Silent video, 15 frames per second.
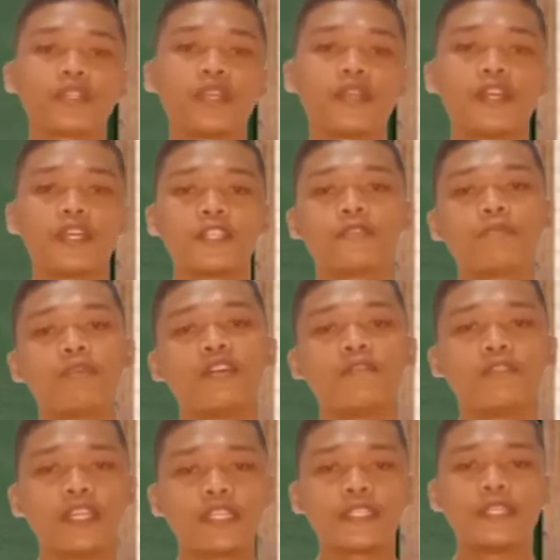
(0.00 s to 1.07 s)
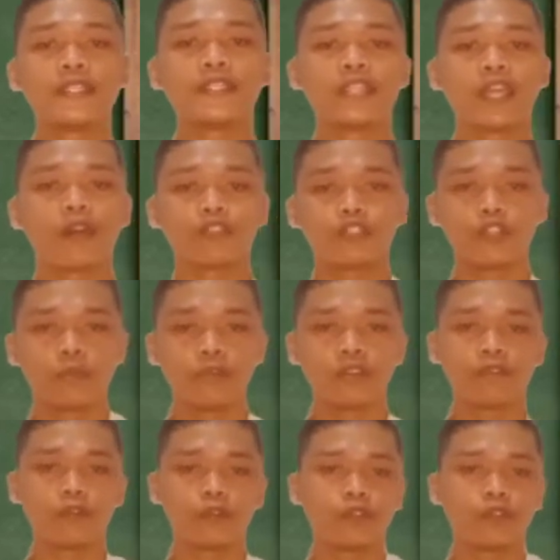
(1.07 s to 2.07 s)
That's perfect, since our topic for